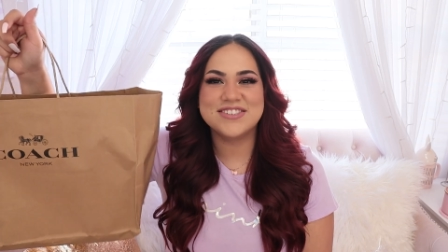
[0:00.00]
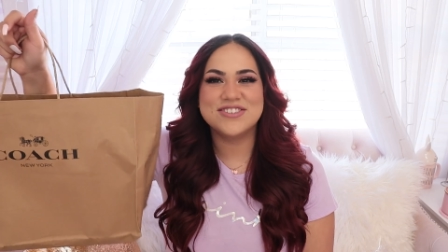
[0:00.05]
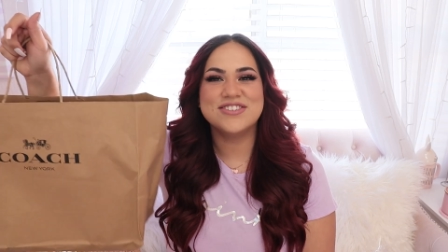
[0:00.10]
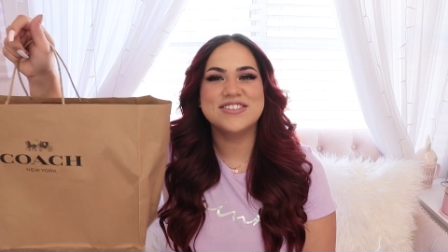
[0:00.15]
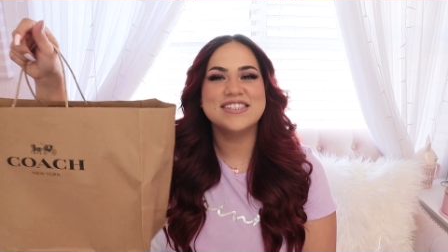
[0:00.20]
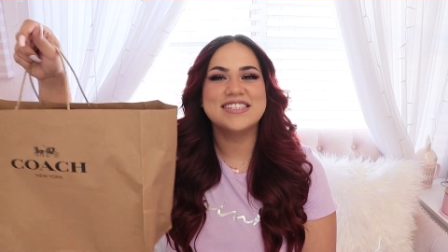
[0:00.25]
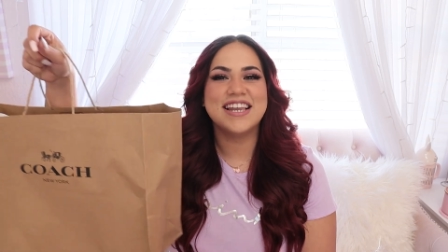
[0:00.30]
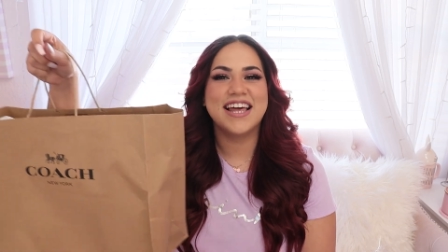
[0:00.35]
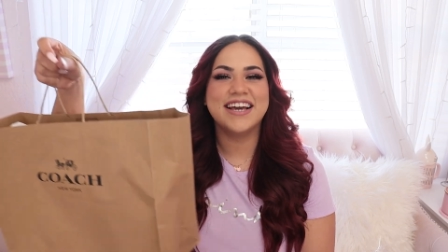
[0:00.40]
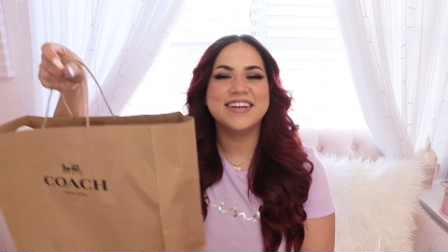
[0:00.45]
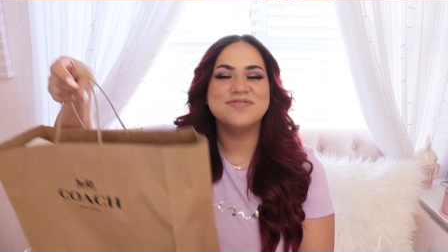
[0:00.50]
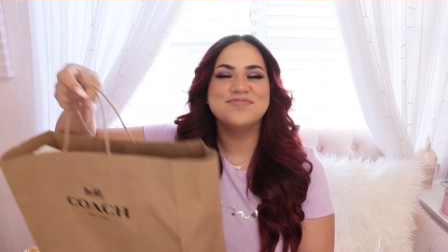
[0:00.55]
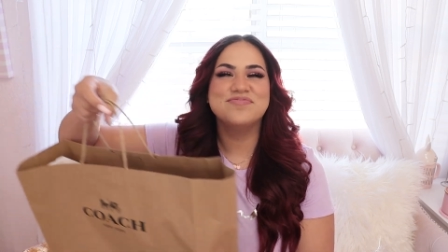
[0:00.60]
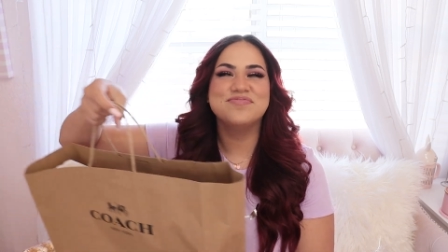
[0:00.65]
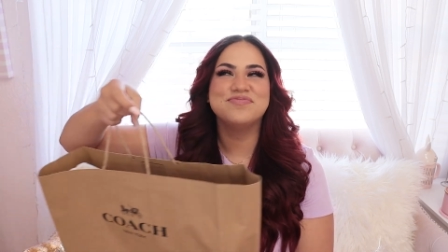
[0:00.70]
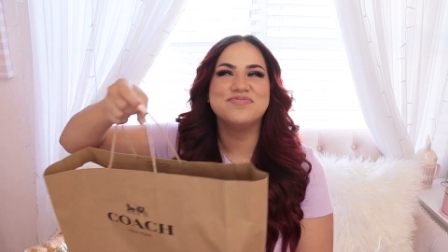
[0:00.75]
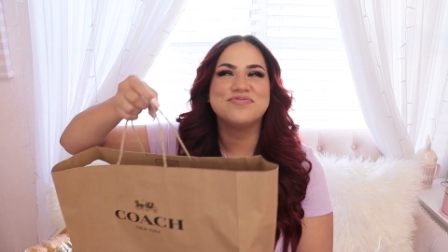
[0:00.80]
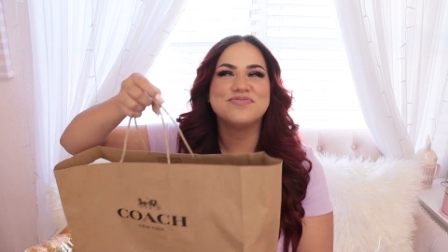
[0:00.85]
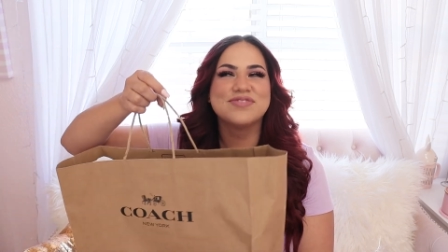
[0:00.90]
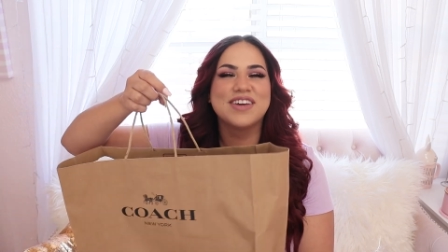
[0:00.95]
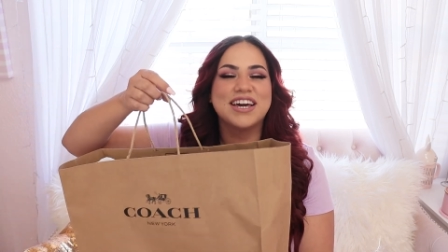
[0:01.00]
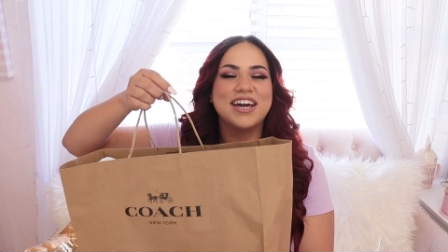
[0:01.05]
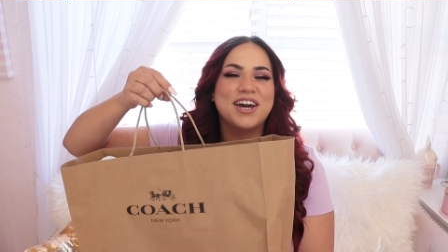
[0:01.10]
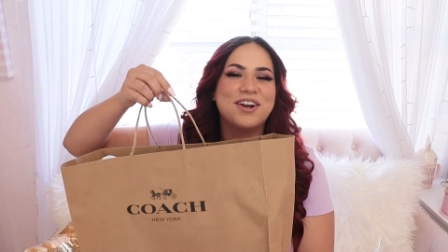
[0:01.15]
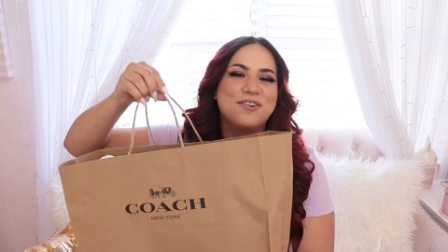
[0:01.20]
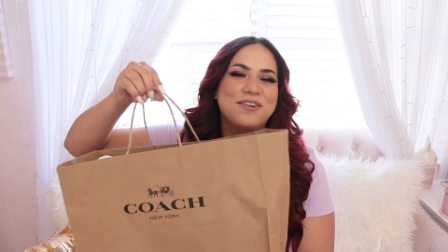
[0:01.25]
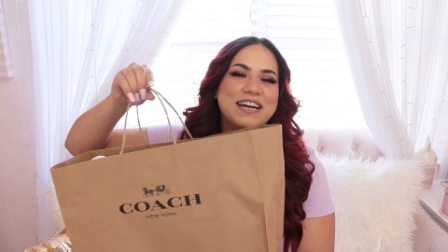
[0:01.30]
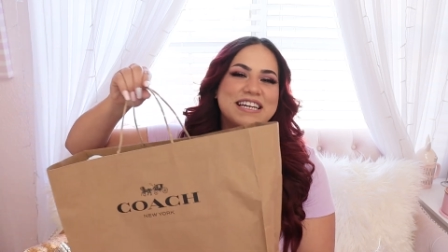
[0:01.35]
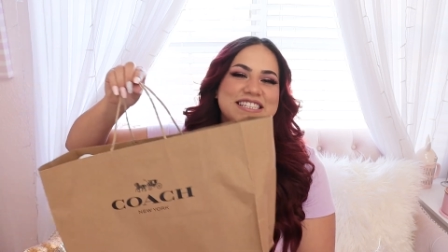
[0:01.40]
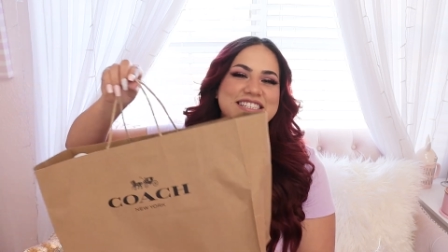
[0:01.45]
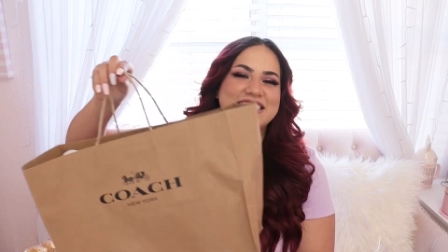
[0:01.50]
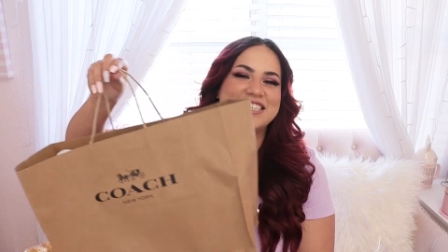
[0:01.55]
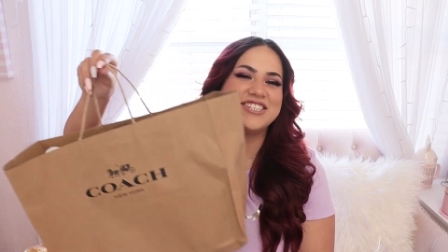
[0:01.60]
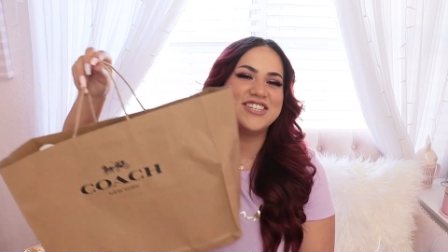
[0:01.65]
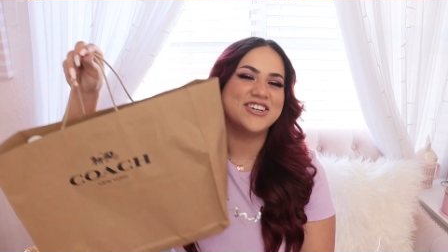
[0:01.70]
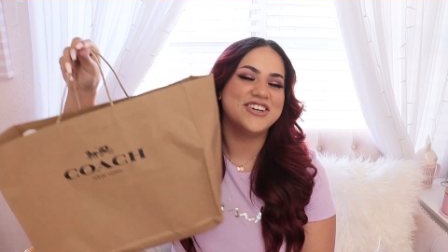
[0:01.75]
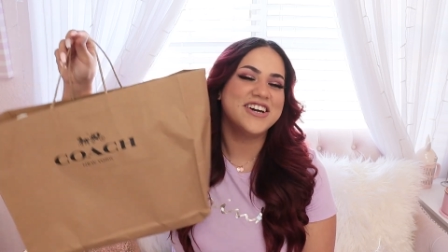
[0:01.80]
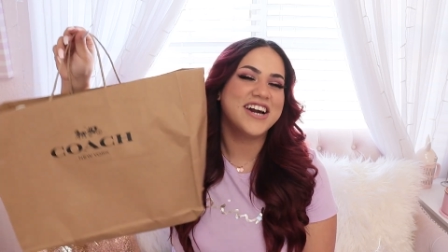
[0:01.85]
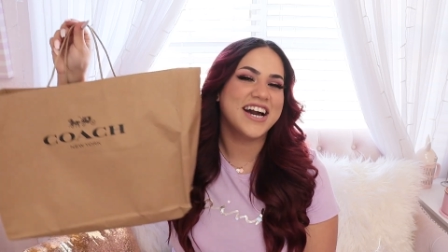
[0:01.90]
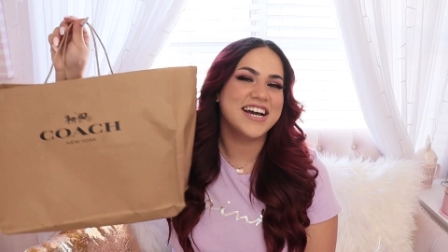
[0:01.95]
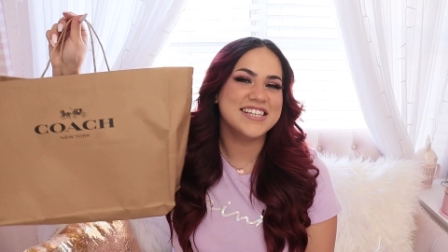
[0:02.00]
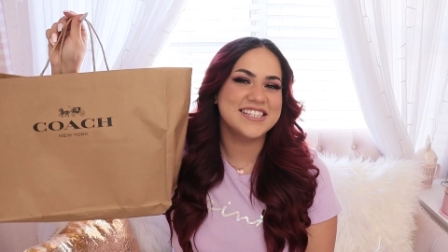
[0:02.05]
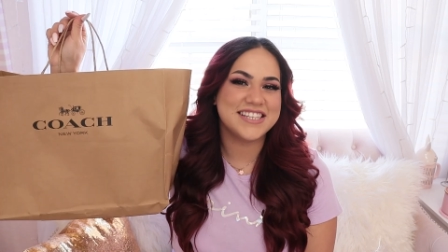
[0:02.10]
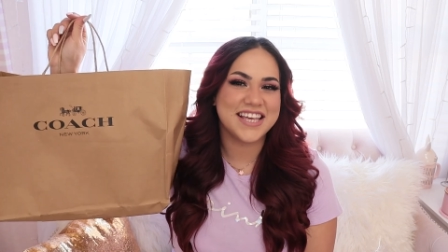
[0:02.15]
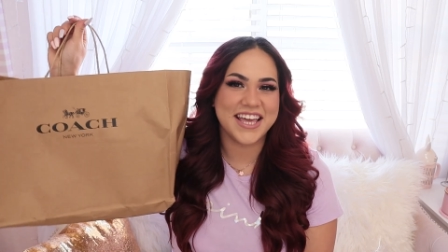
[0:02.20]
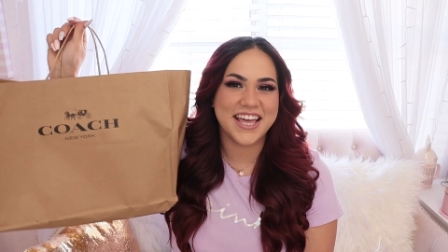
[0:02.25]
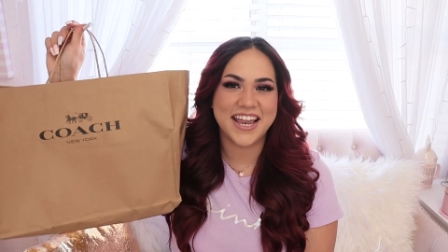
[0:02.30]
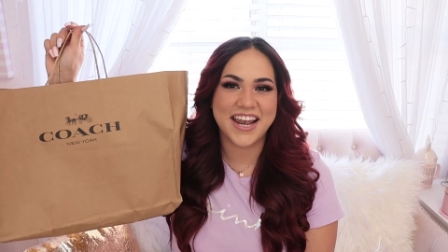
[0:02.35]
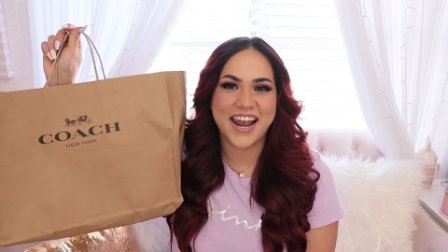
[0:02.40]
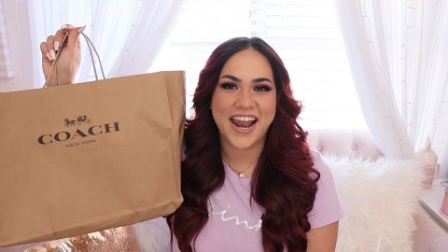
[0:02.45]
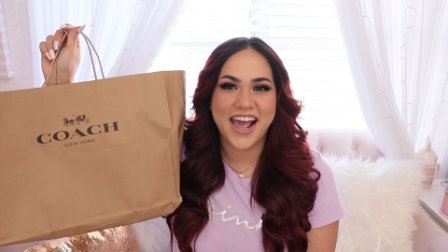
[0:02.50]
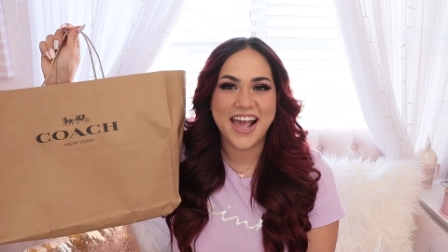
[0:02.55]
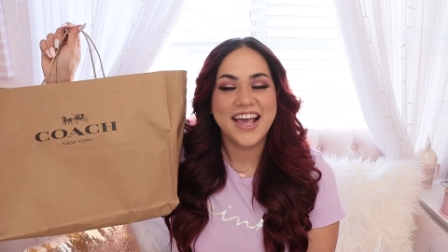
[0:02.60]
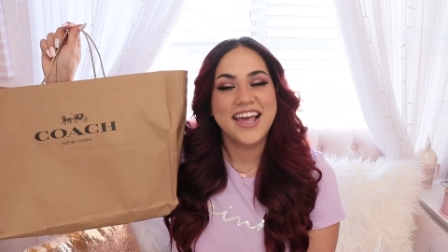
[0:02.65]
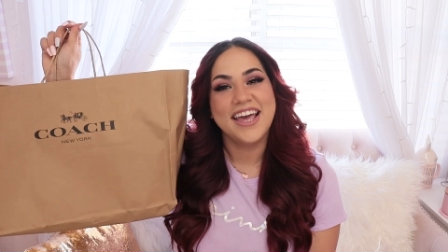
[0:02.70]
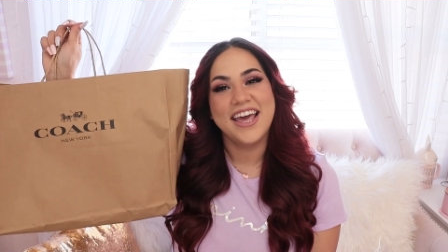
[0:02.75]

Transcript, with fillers: So I was like, mm, I gotta wait till I show you guys in